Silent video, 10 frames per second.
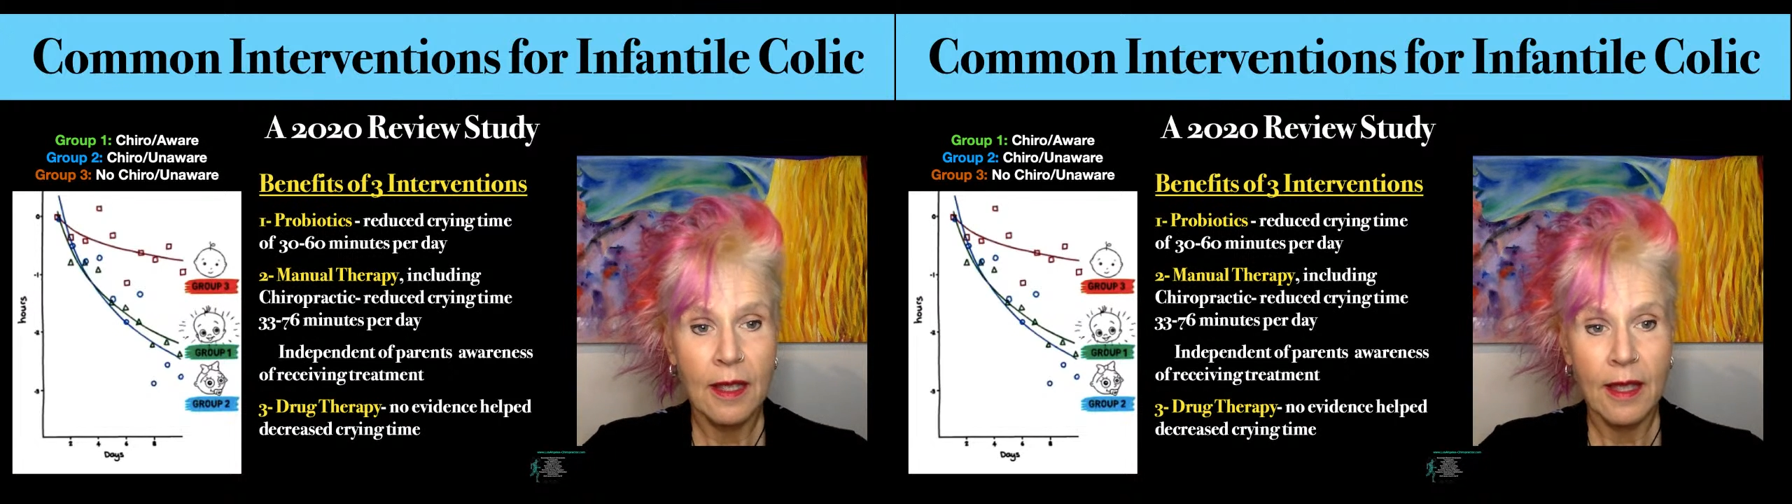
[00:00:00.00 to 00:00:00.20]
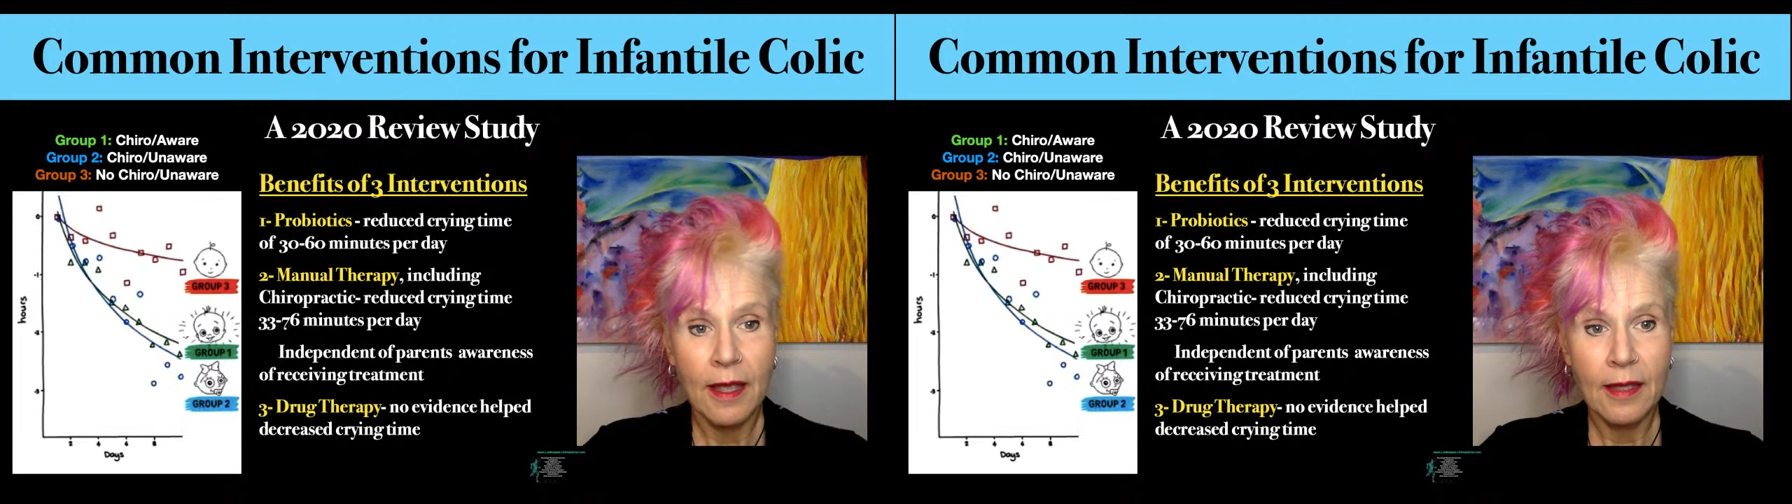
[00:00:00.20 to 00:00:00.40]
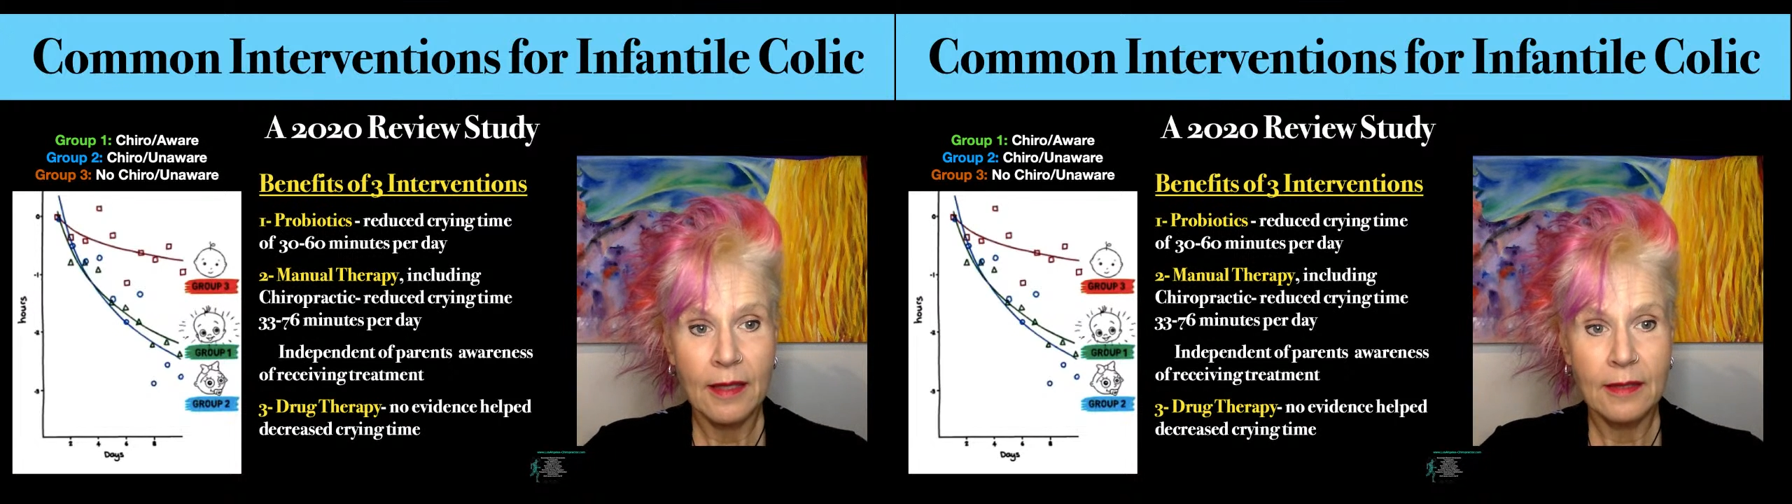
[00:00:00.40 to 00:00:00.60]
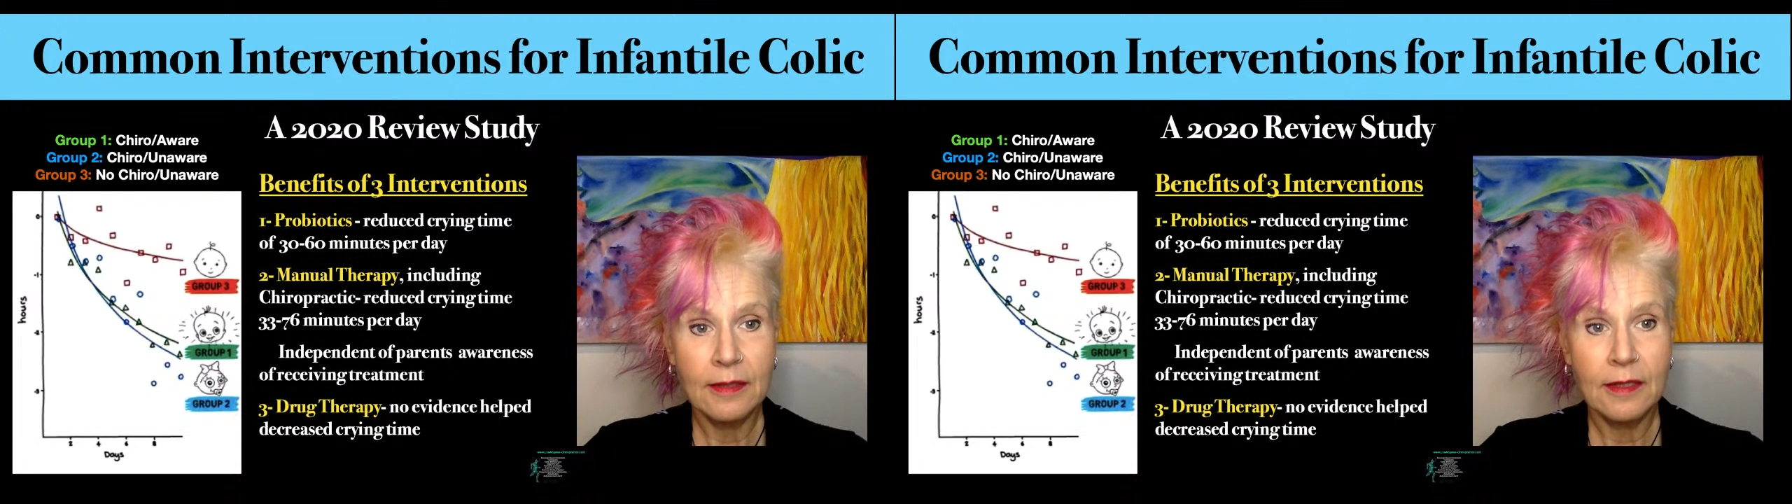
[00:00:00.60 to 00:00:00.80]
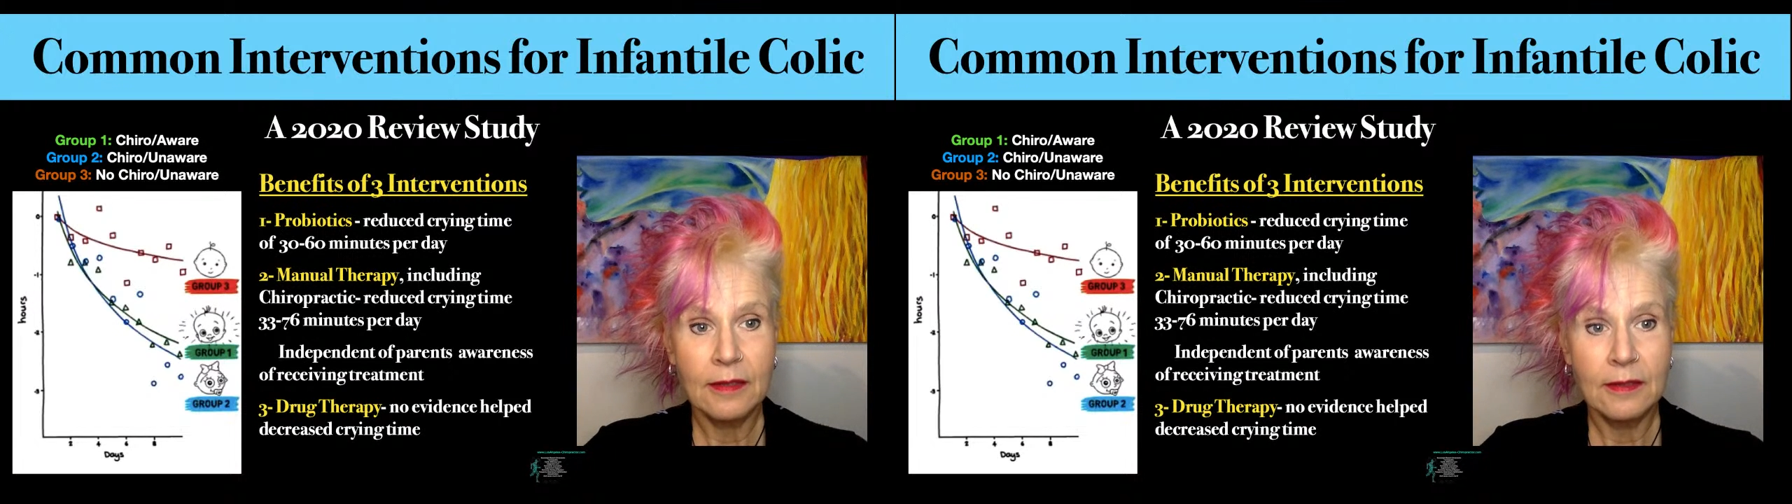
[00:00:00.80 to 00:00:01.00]

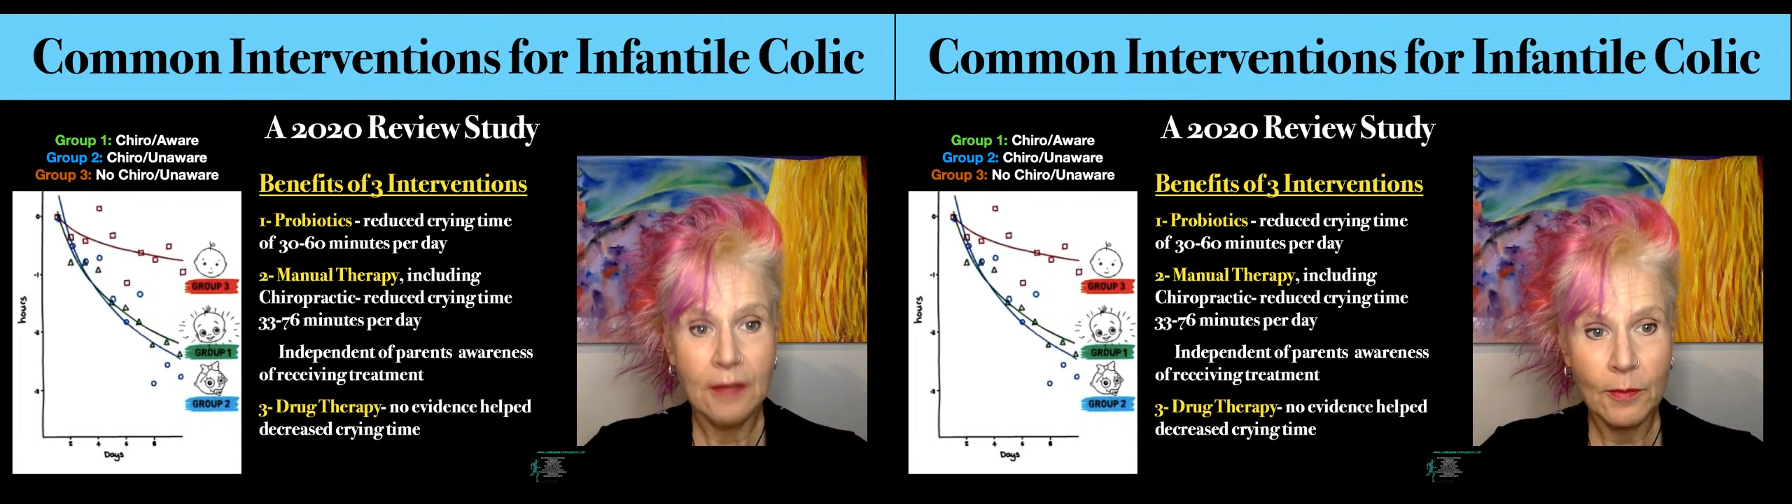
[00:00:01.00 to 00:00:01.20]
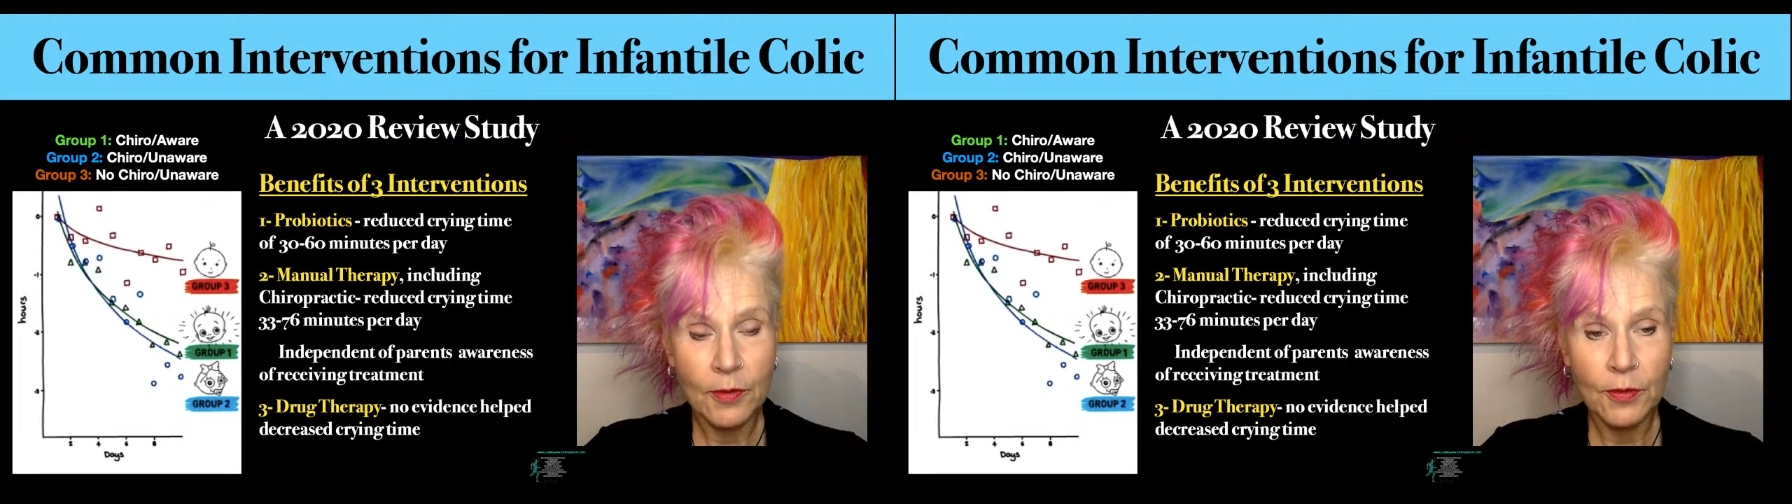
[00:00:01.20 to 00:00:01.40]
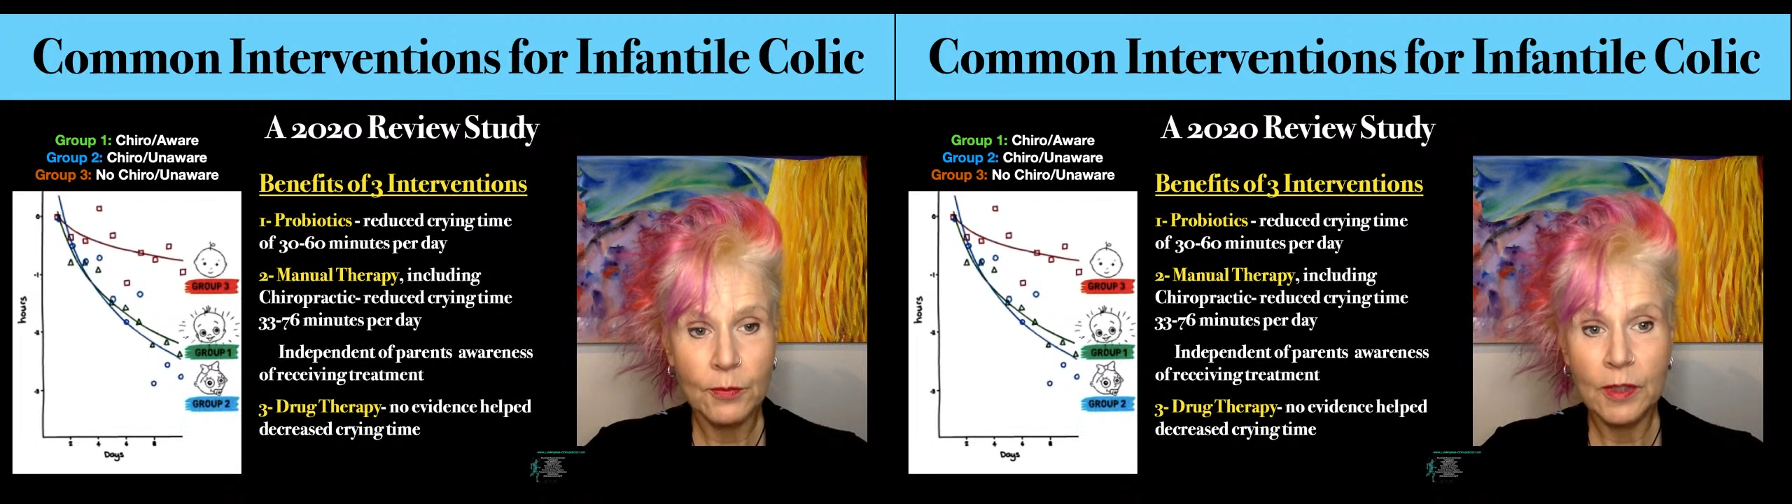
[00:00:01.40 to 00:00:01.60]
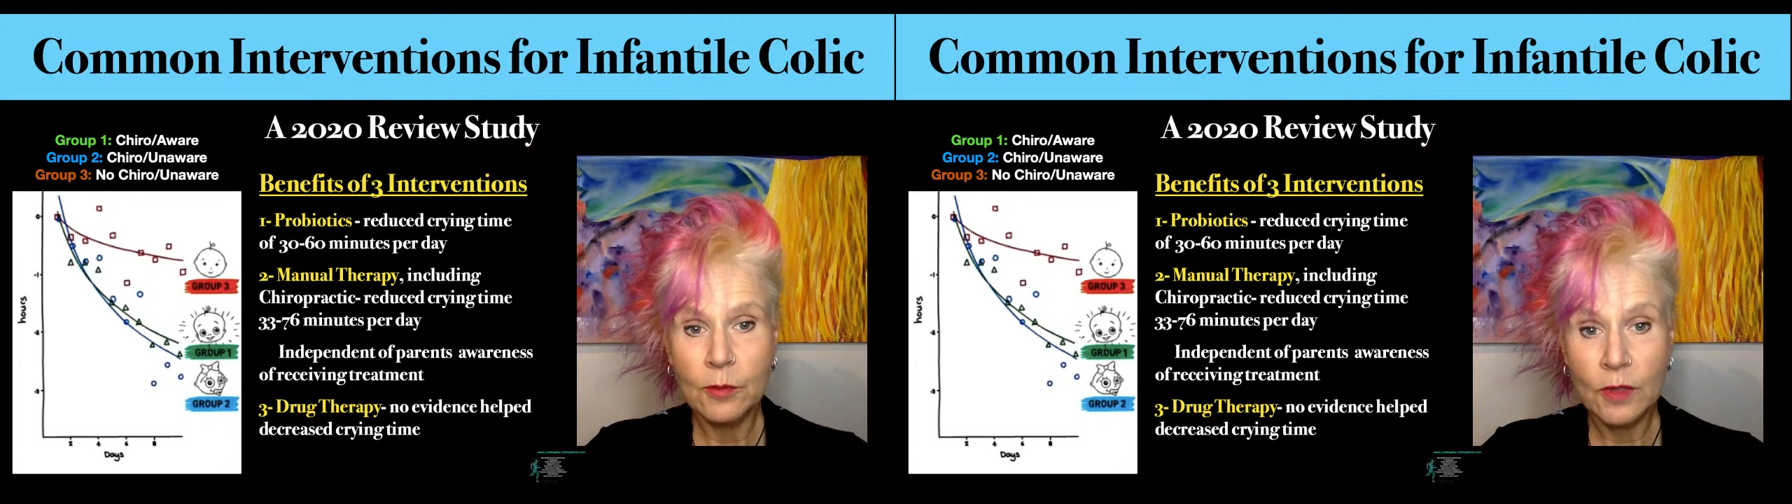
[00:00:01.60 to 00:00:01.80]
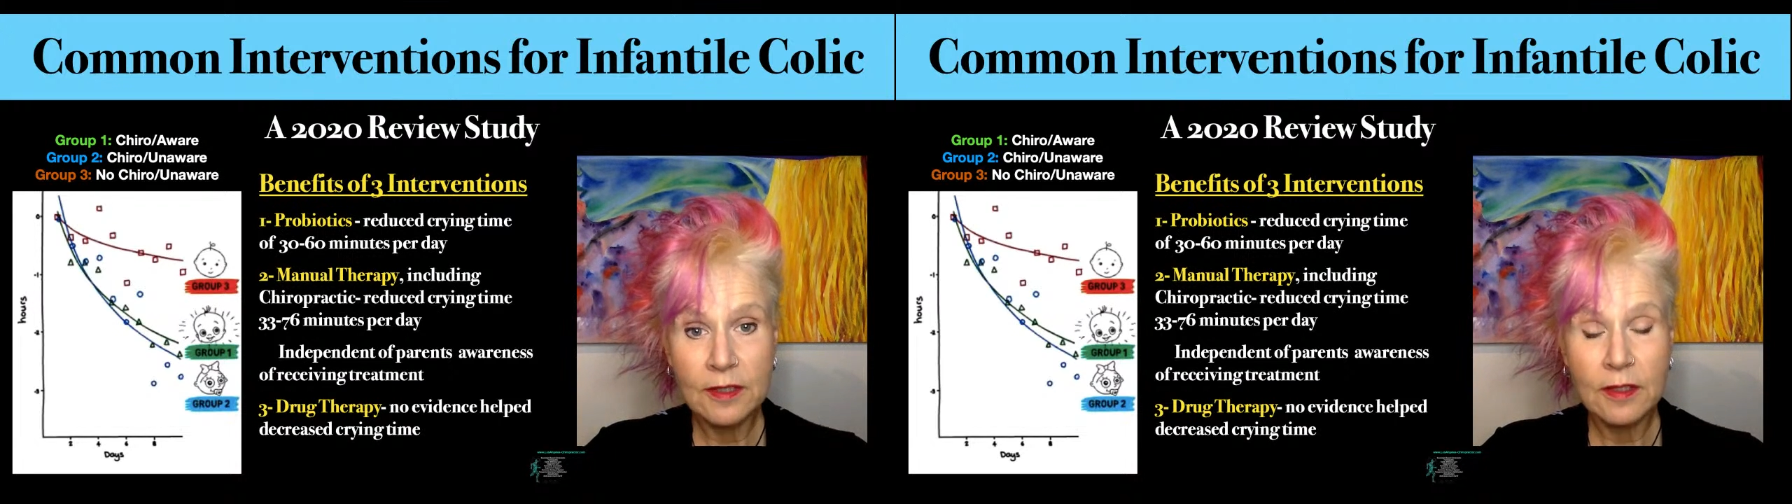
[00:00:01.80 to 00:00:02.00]
And number 3
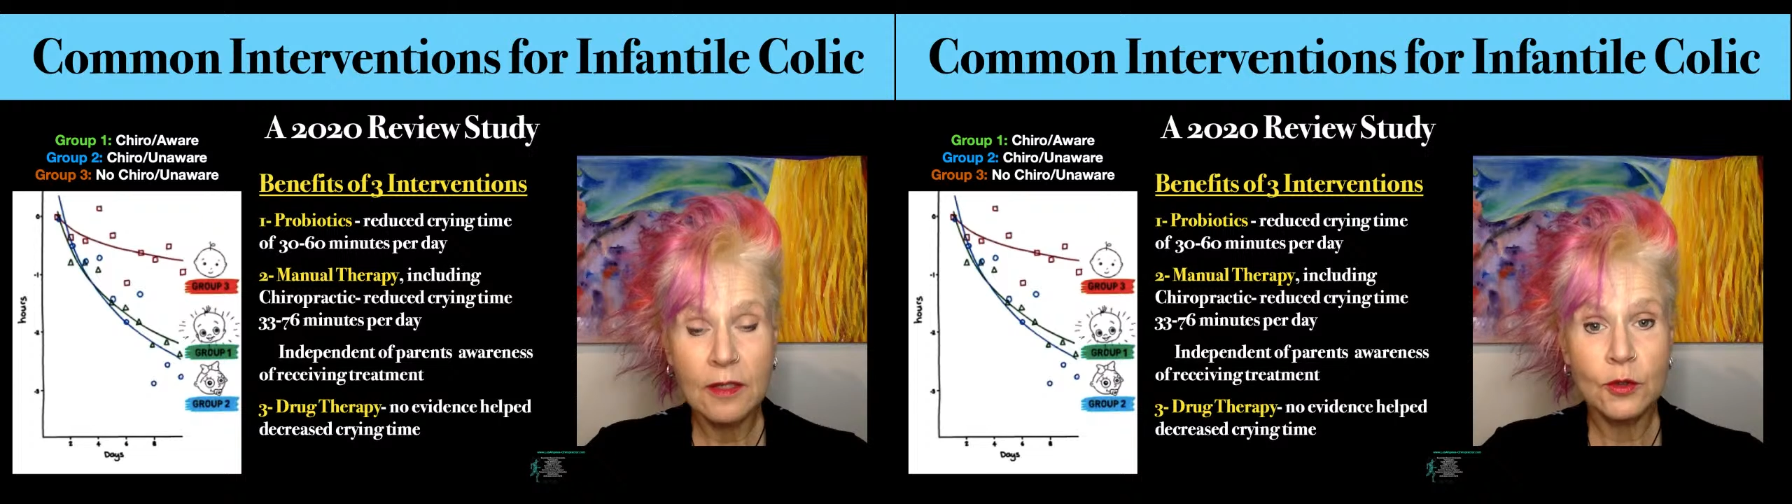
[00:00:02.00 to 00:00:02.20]
was